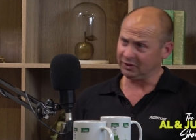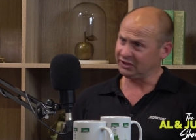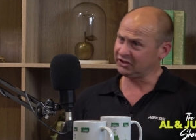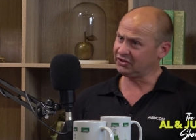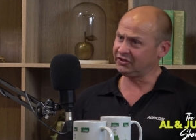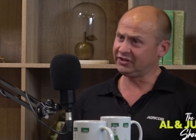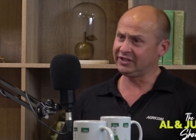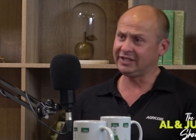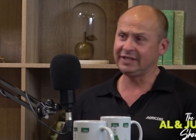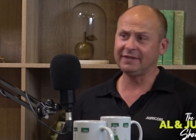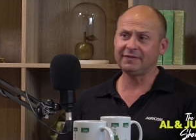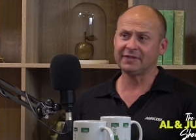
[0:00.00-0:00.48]

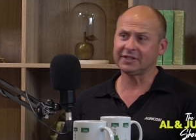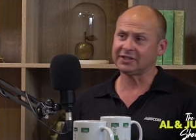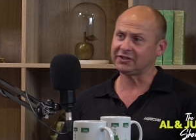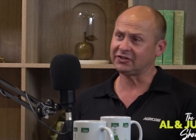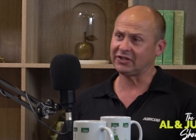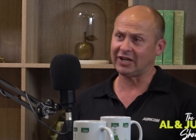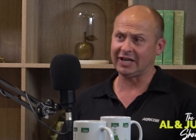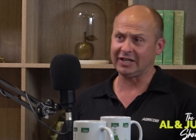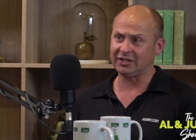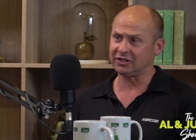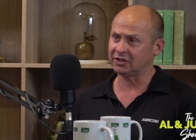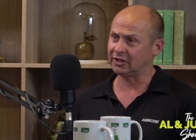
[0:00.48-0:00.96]
which
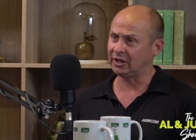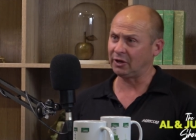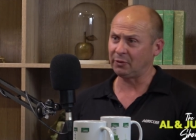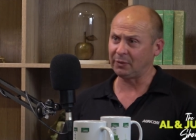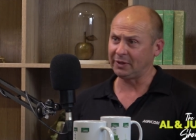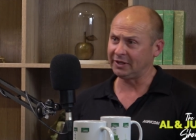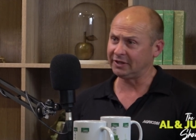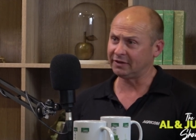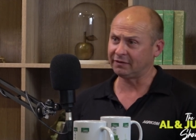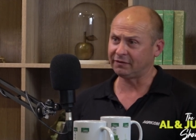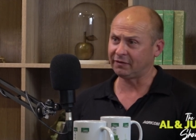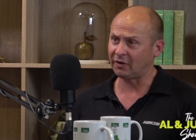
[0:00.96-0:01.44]
devastates low
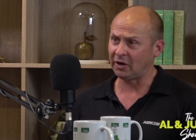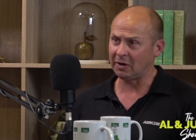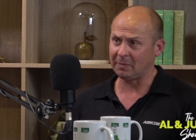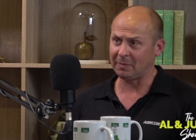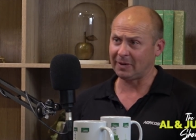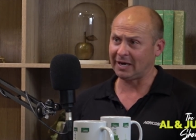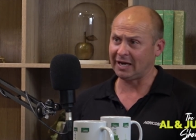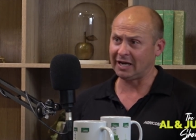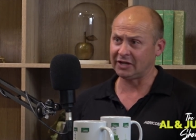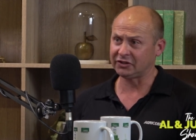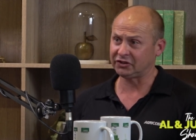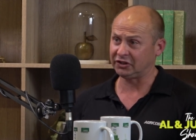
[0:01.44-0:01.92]
endophyte
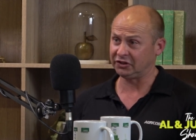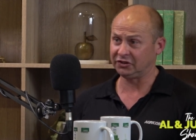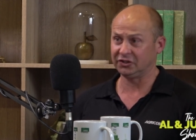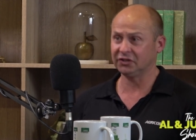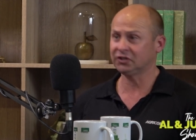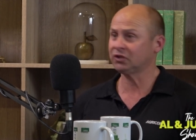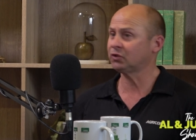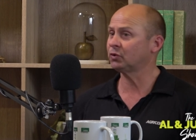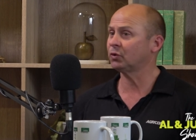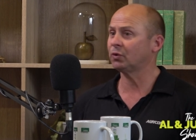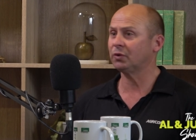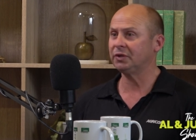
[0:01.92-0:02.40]
pasture,
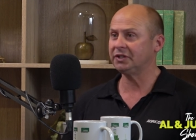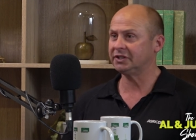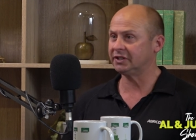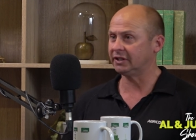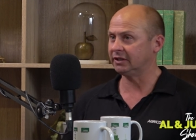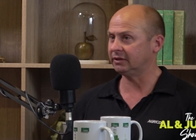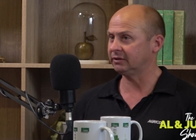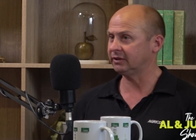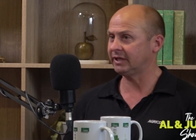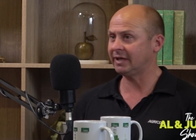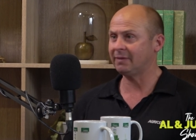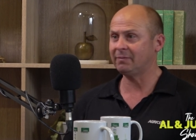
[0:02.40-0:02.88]
destroys
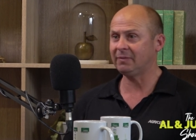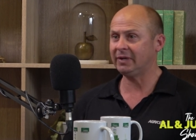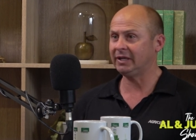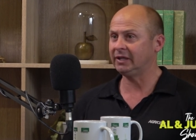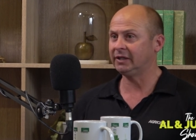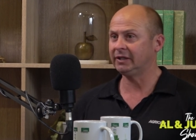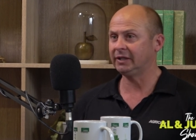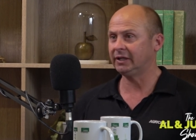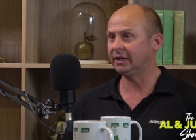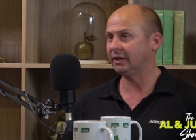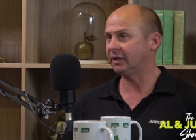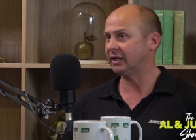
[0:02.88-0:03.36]
it, can
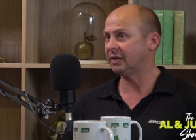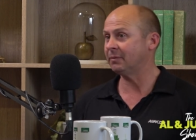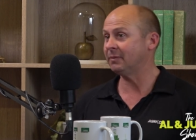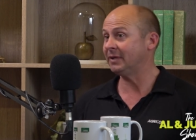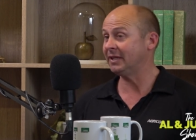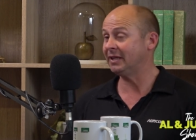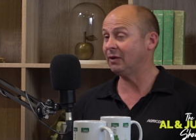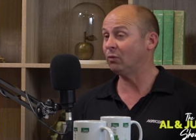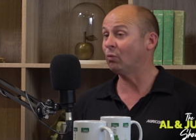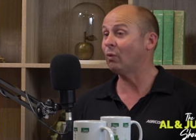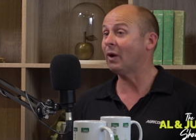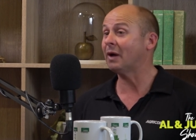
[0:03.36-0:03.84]
be
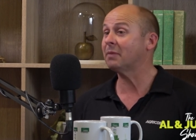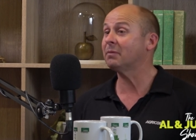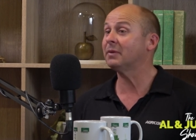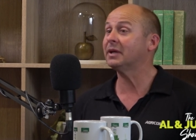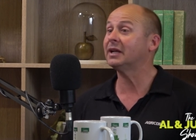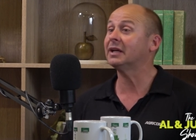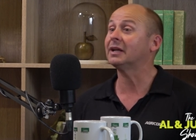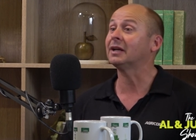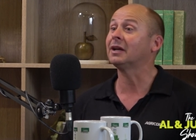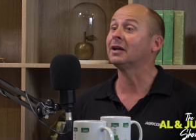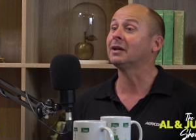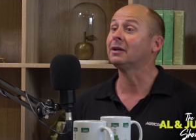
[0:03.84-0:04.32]
there 1
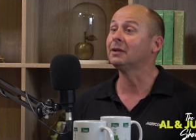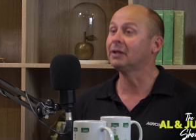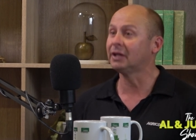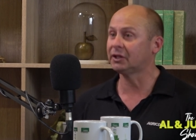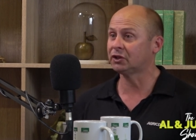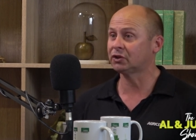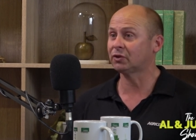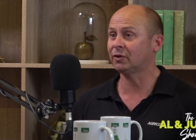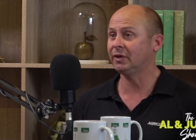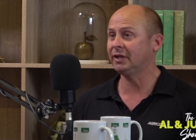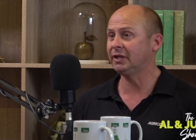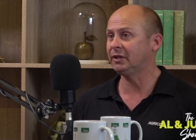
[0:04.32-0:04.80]
minute,
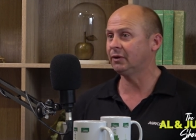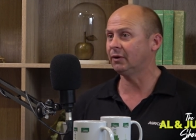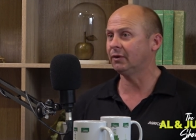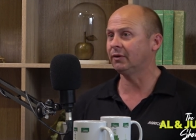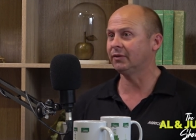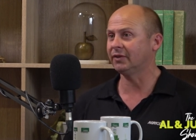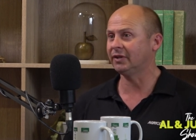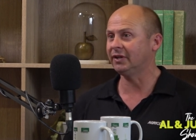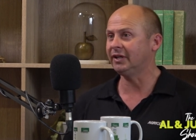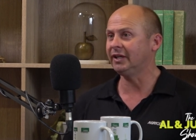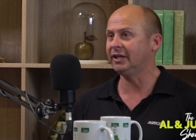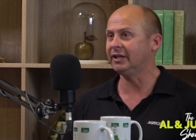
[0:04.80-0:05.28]
literally
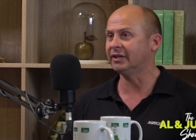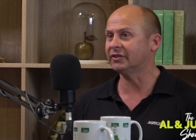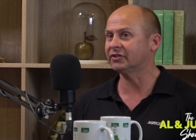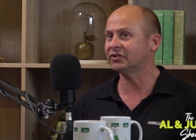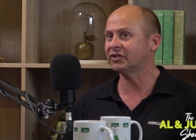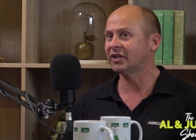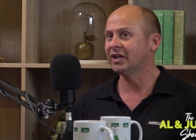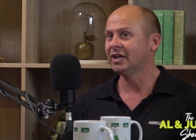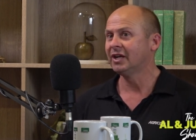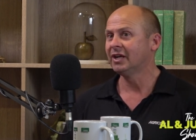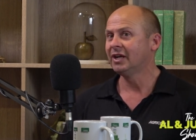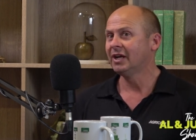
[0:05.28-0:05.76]
gone the
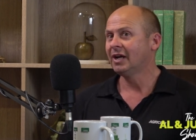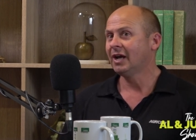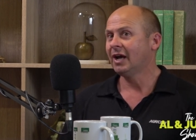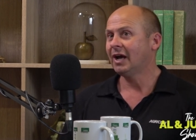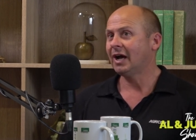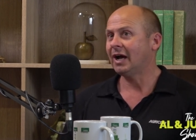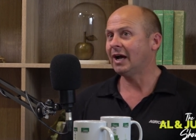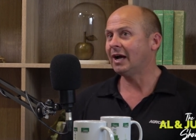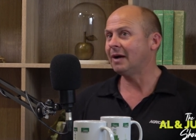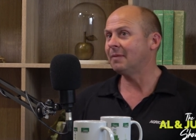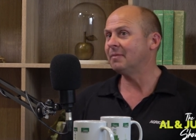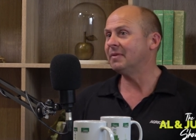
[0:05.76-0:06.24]
next,
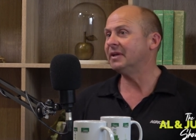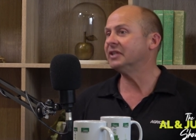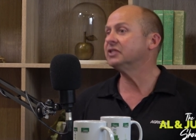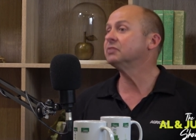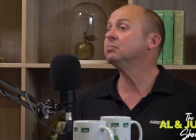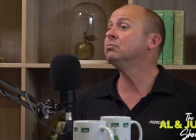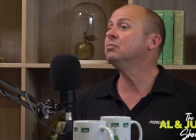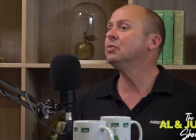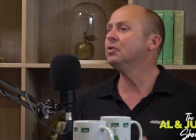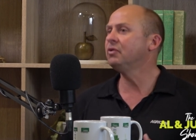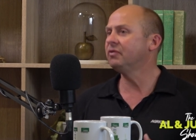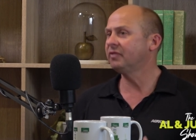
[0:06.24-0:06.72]

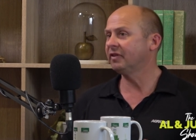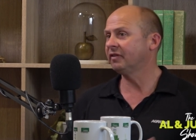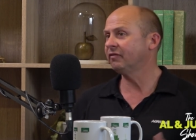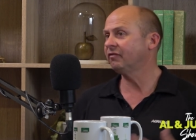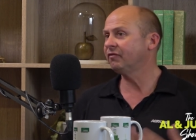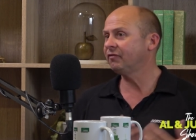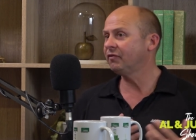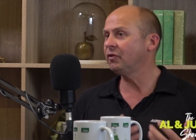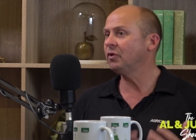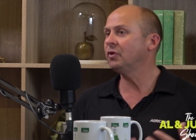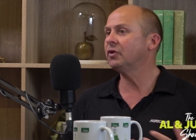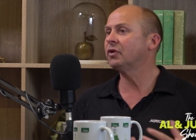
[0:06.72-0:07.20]
is moving
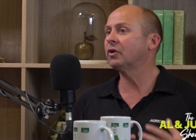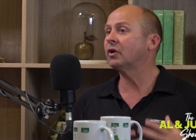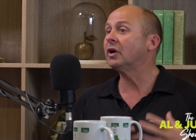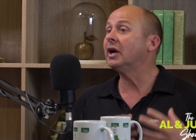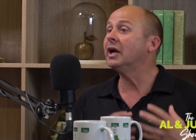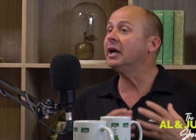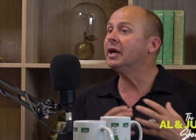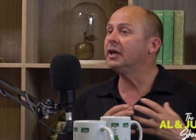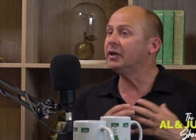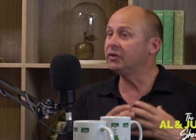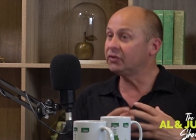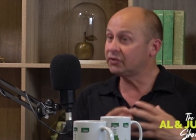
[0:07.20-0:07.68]

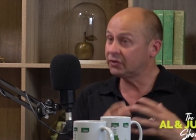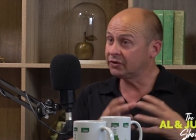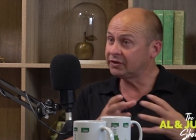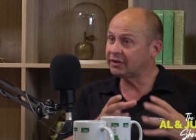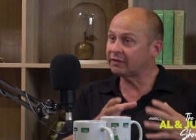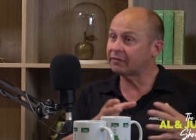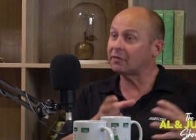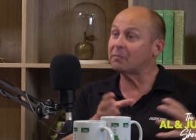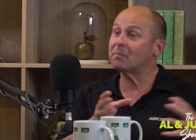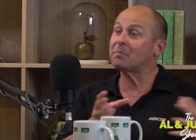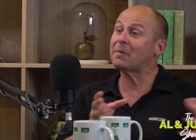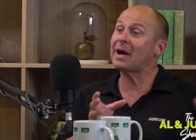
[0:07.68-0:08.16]
further into
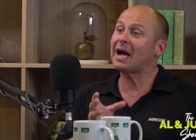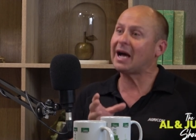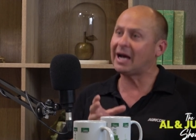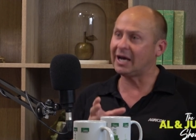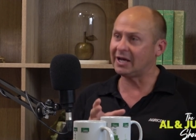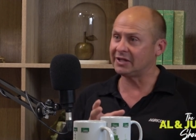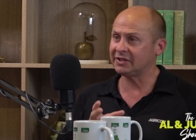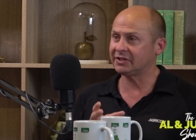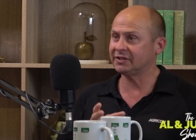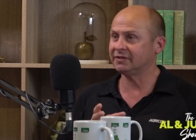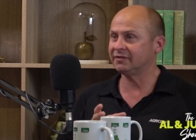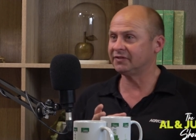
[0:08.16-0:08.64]
different
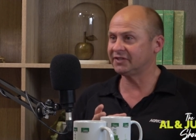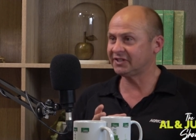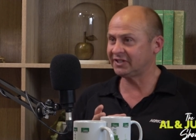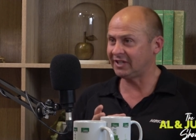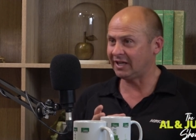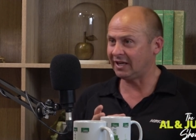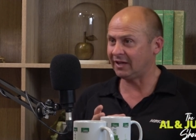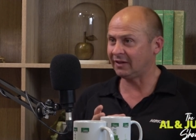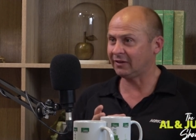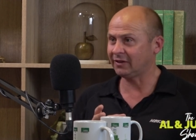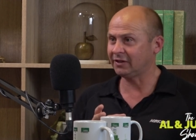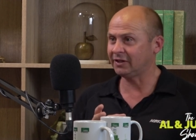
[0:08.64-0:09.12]
parts of
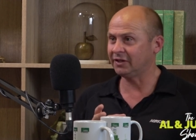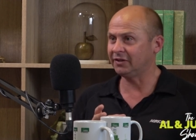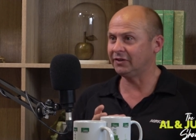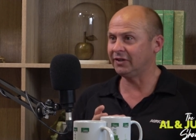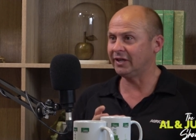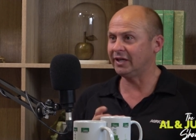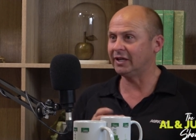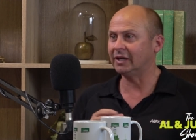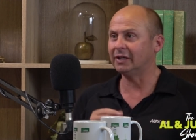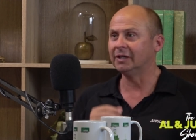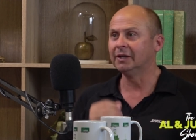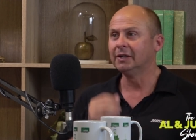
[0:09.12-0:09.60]
Southland
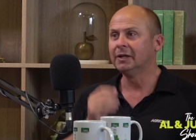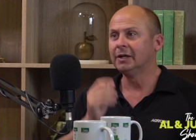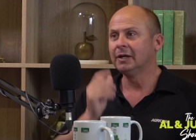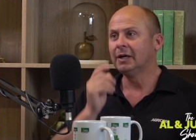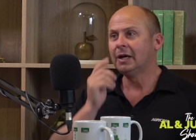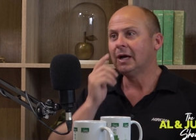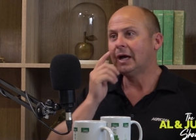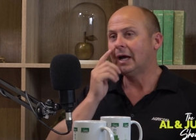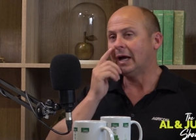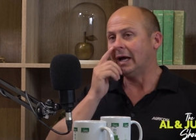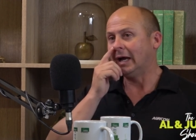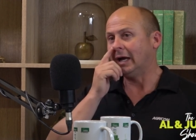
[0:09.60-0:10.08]
now.
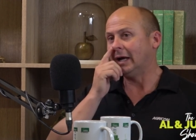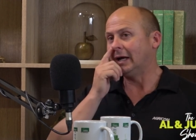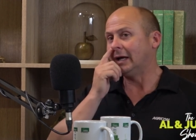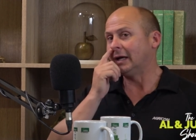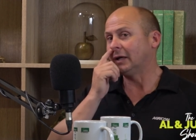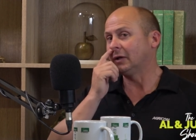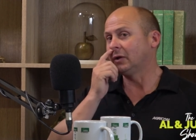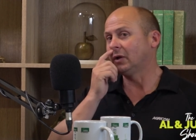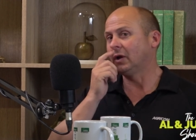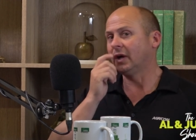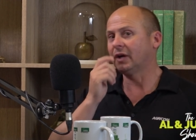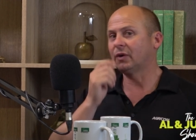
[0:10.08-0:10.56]

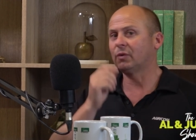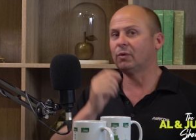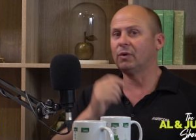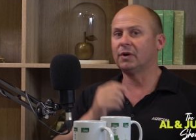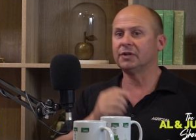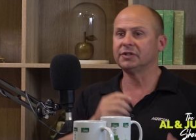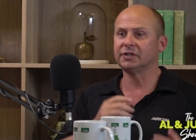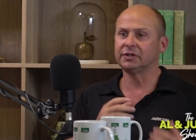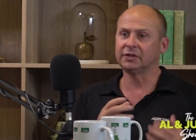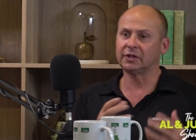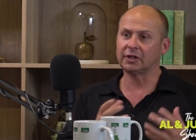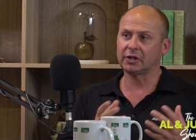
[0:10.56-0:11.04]

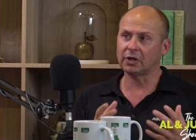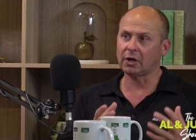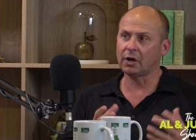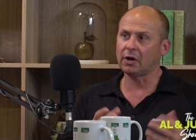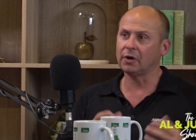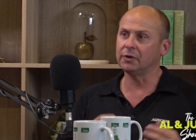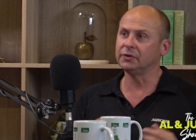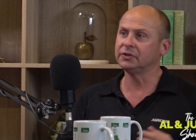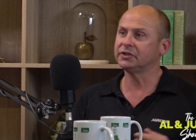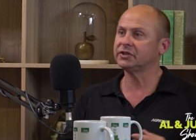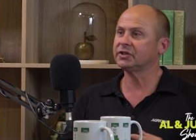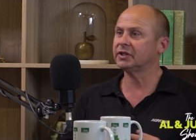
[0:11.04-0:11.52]
Likewise, on the
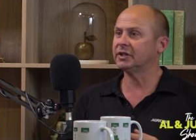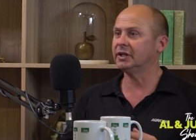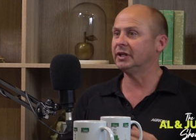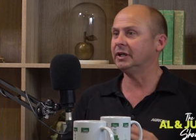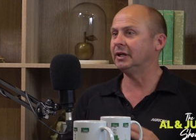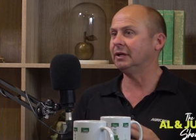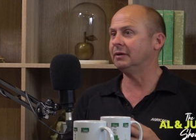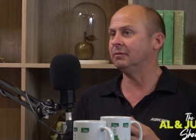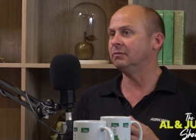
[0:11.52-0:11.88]
coast,